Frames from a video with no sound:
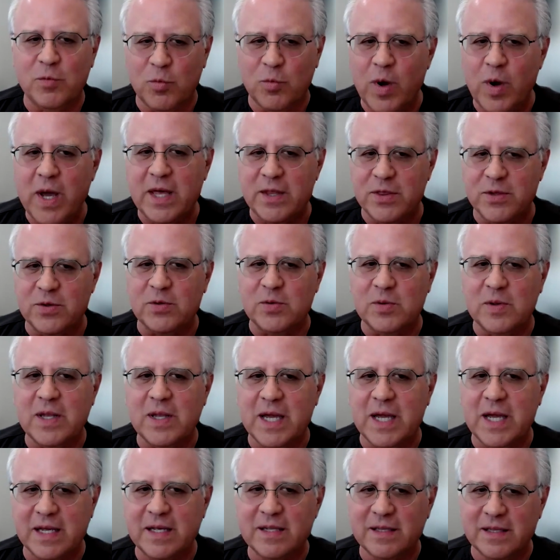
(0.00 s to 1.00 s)
weather,
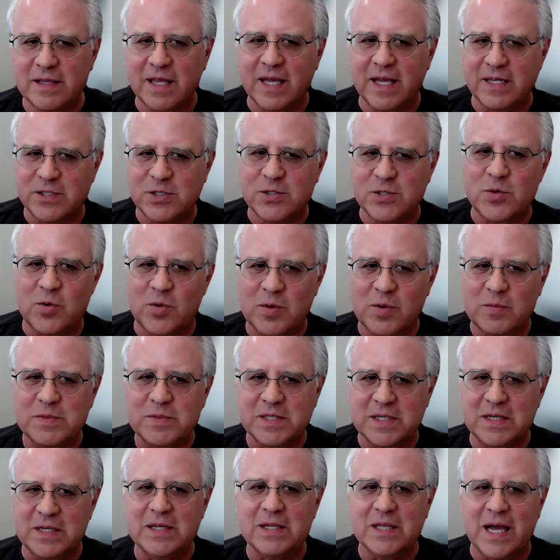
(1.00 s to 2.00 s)
like storms
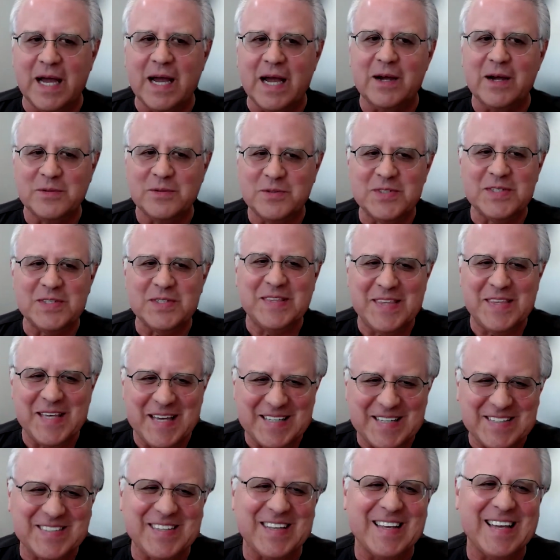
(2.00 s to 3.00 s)
and clouds and
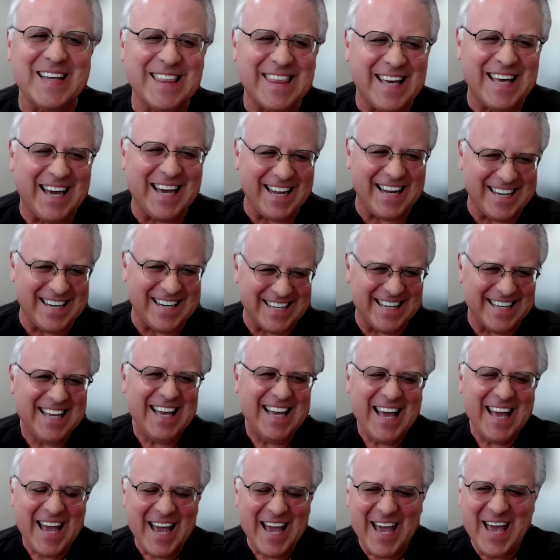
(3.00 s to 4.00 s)
things like that.
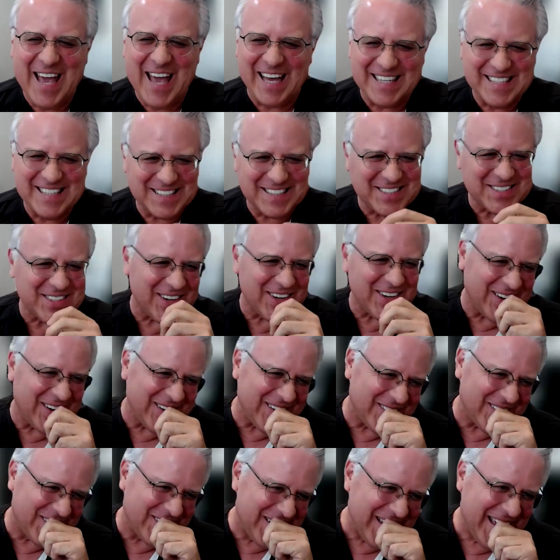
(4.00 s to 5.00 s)
And
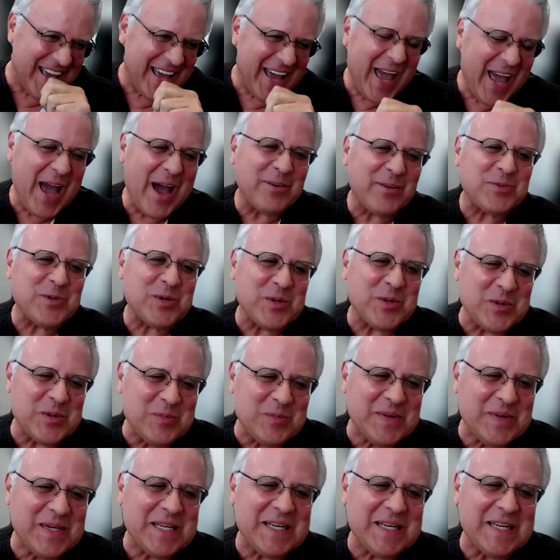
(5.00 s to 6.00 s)
so after the
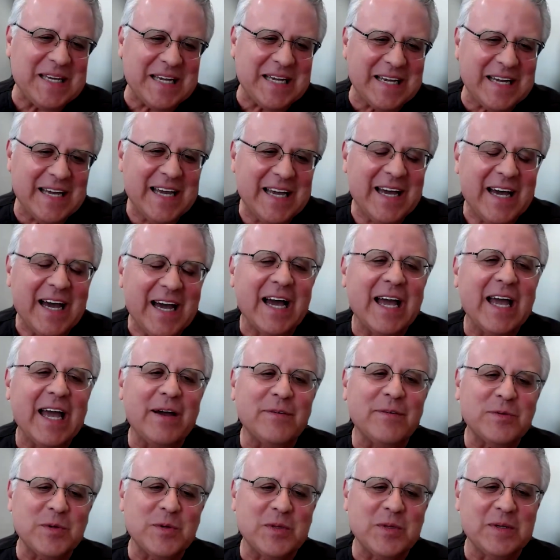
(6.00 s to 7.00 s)
meeting,
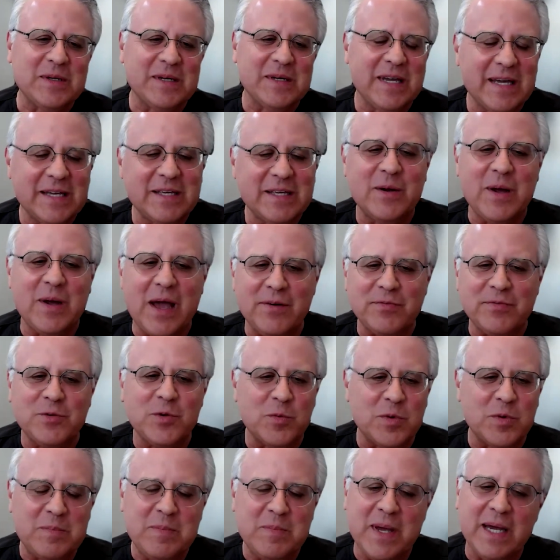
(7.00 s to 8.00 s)
after
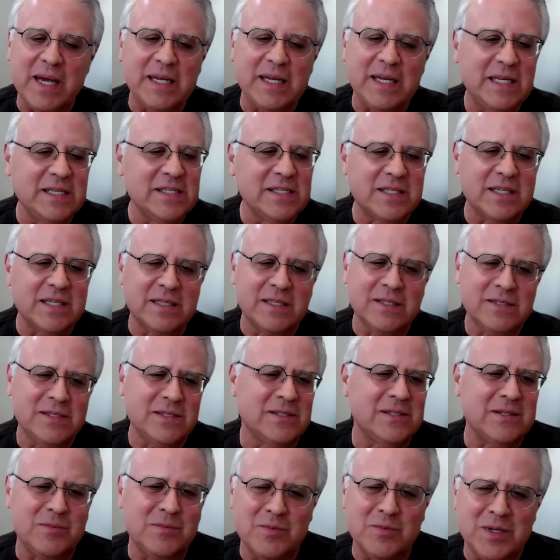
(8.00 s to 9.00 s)
we met, he said, this
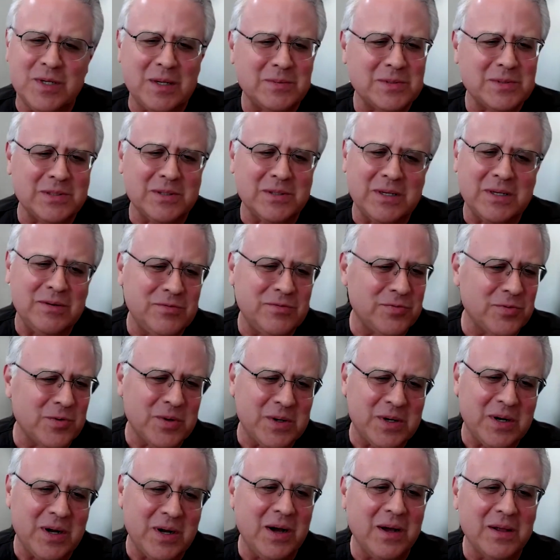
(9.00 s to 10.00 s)
isn't what I was looking for
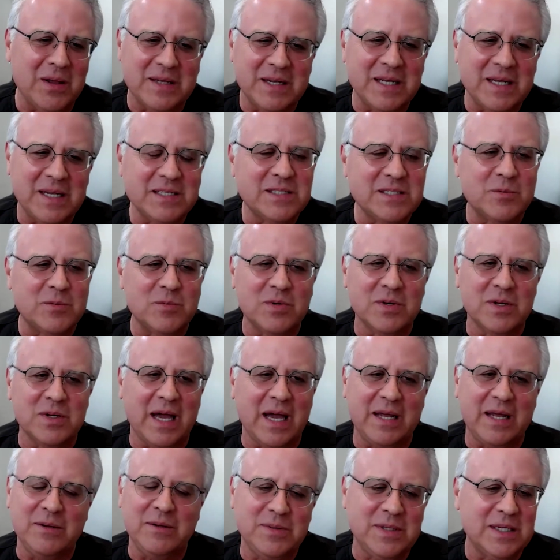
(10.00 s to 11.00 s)
at all. And I said, well,
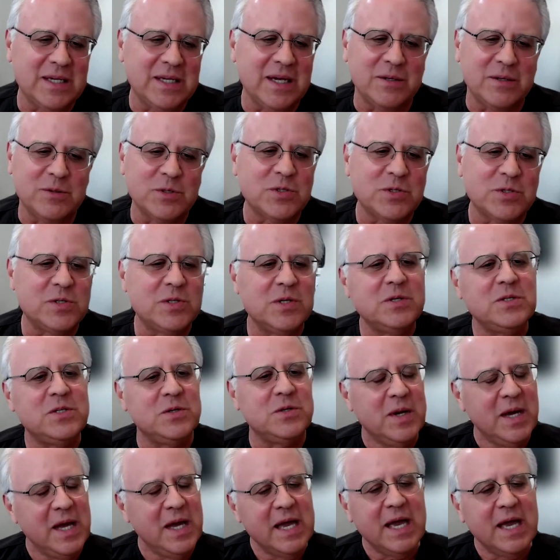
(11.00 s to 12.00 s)
I don't think I understood
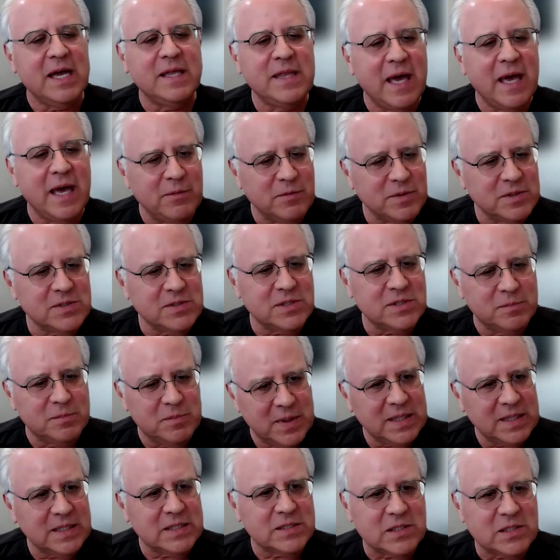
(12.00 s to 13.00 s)
you. And that was the
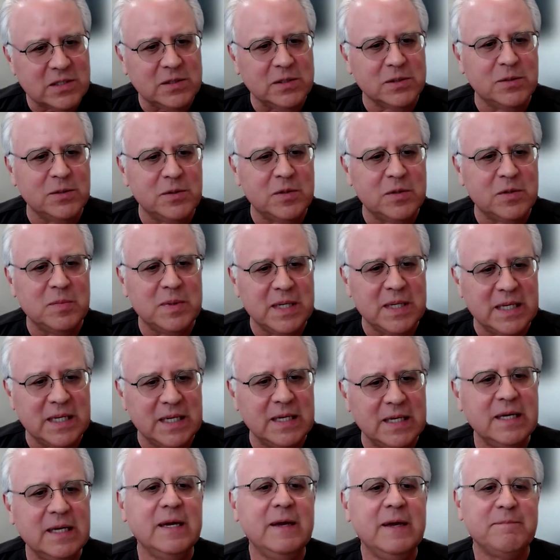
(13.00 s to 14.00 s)
biggest clue to
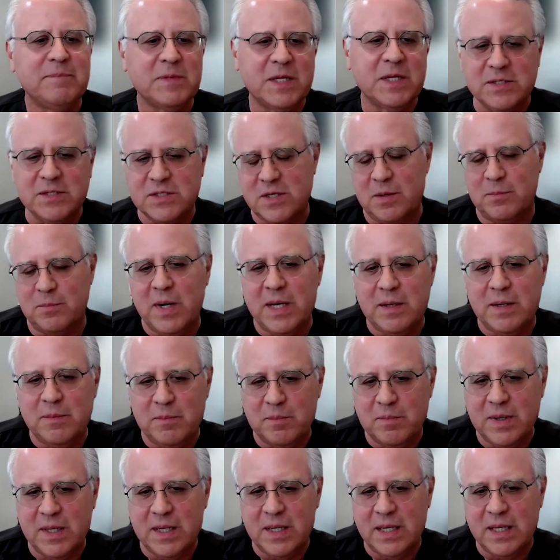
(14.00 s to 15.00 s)
me, because
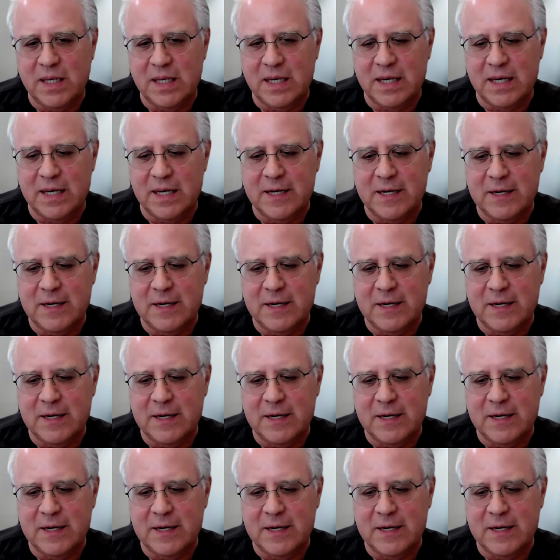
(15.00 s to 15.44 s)
my